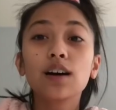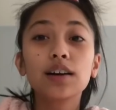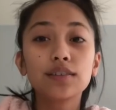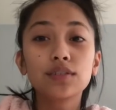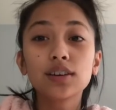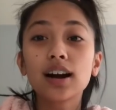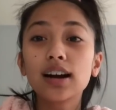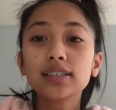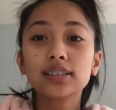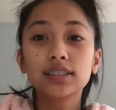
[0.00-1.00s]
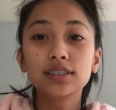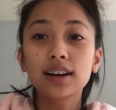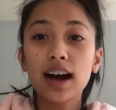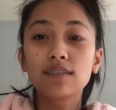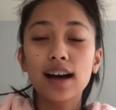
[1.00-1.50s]
So if you guys do
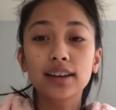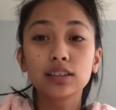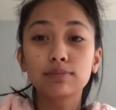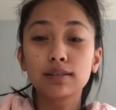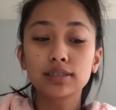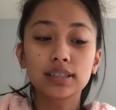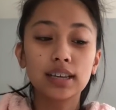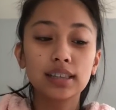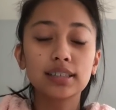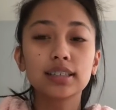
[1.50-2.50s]
have acne prone skin,